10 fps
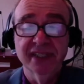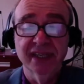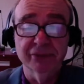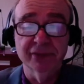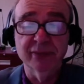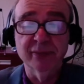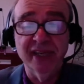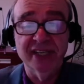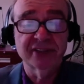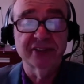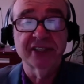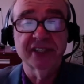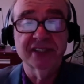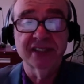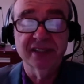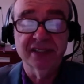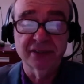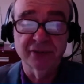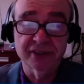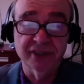have written master's
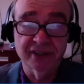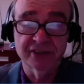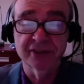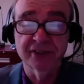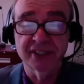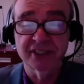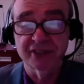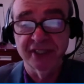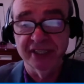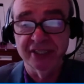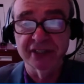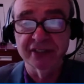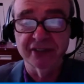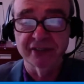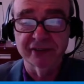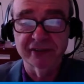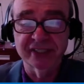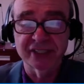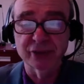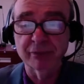theses or doctoral dissertations on
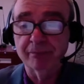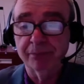revision.